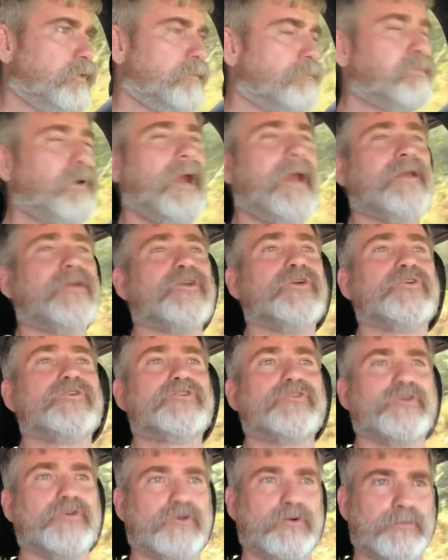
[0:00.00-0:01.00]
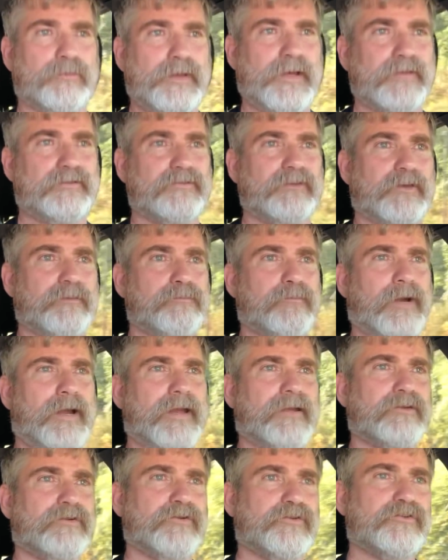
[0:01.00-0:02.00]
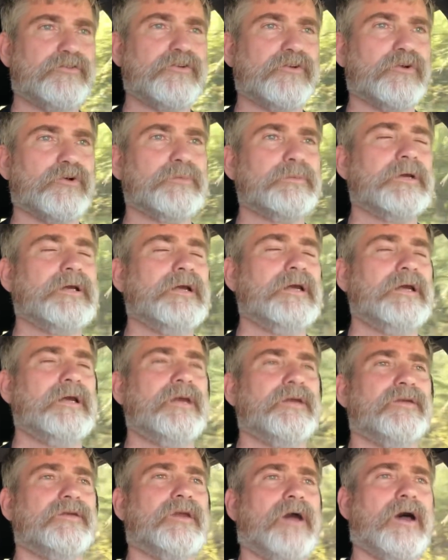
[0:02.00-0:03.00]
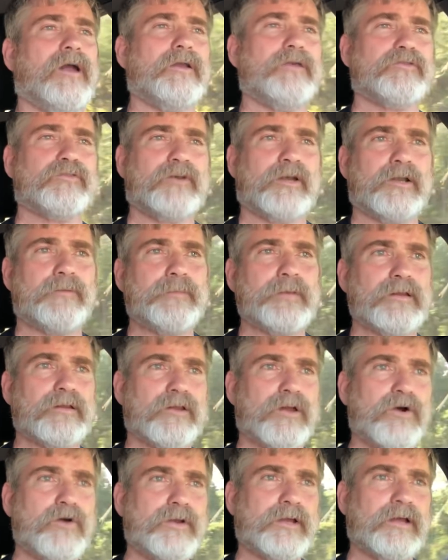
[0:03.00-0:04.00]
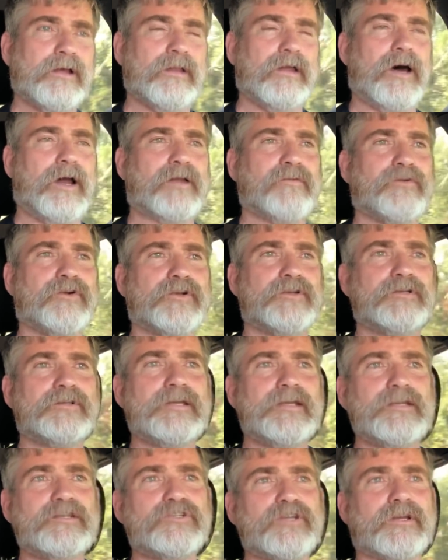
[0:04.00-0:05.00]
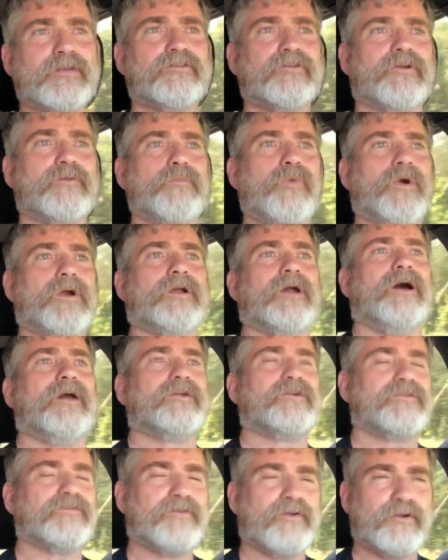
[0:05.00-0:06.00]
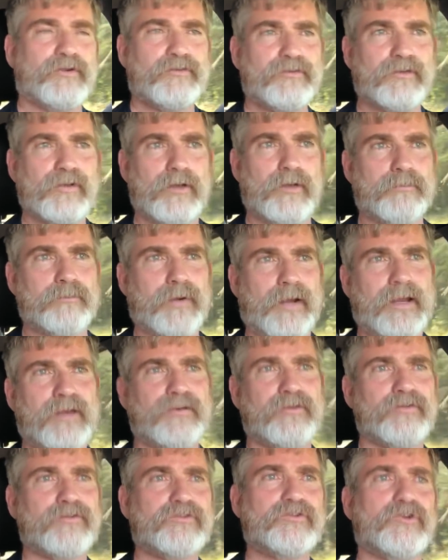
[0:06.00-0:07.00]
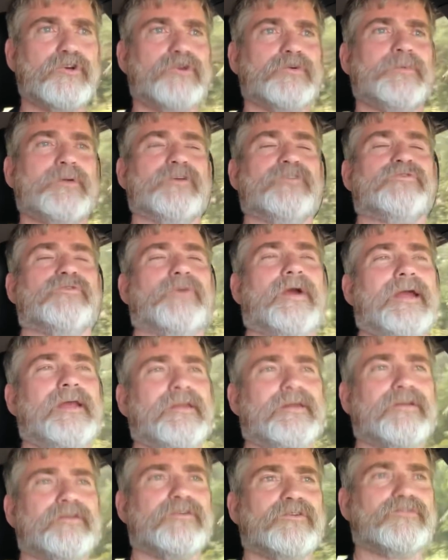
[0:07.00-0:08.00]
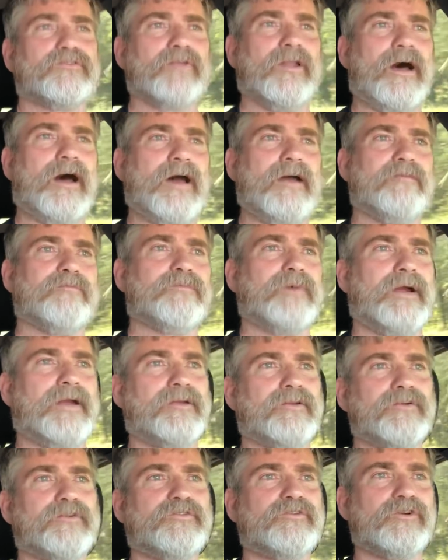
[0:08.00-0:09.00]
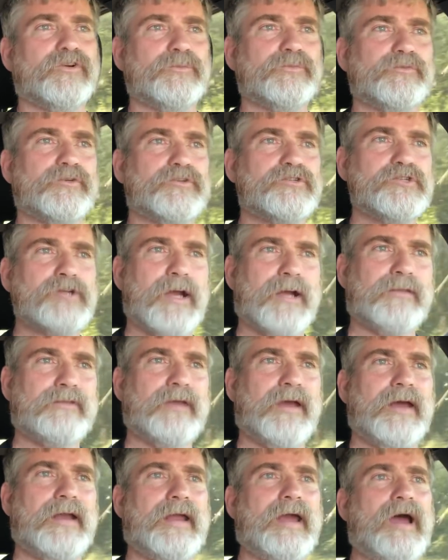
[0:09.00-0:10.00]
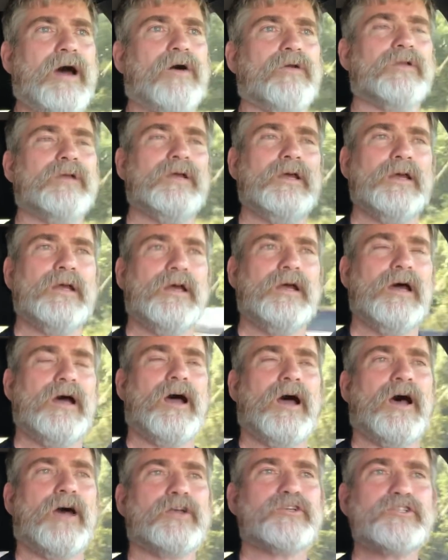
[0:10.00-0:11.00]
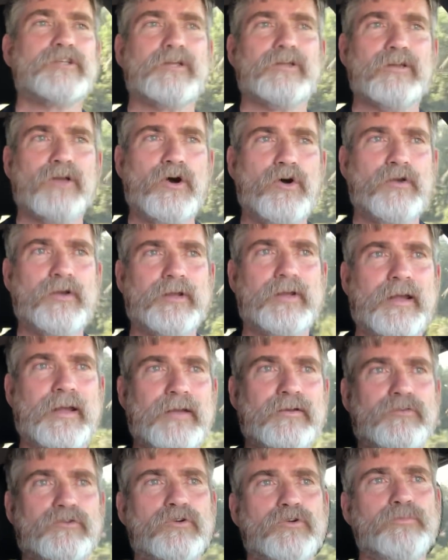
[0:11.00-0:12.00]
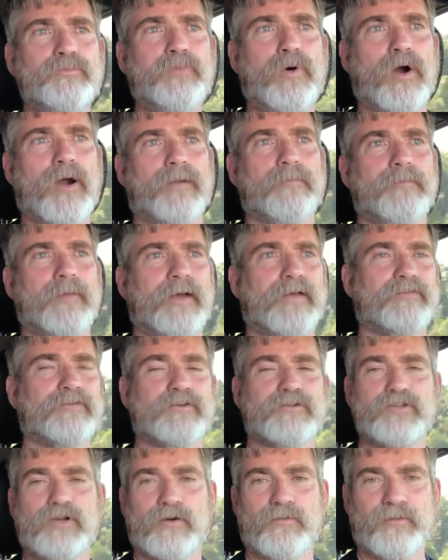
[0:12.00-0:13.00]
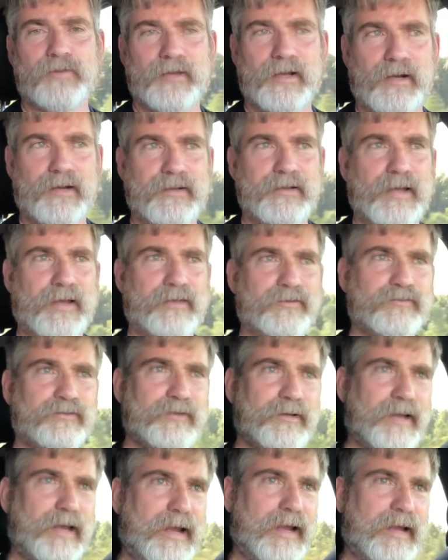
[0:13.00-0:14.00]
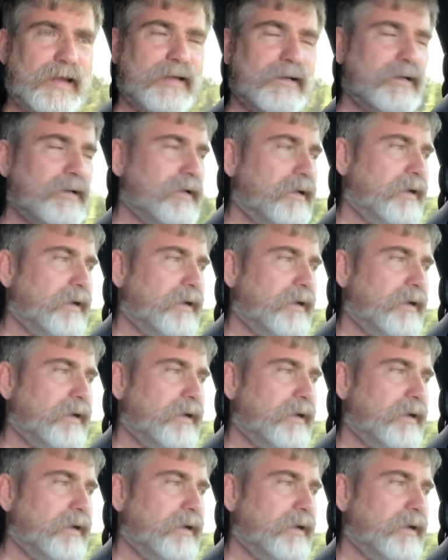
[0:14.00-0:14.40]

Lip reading: Brand New Tube. That's it, Brand New Tube. Yana's going to be loading a lot of her teachings that are more controversial on Brand New Tube, Israeli News Live, Brand New Tube. So check that out. She loaded a 2-part message over there yesterday,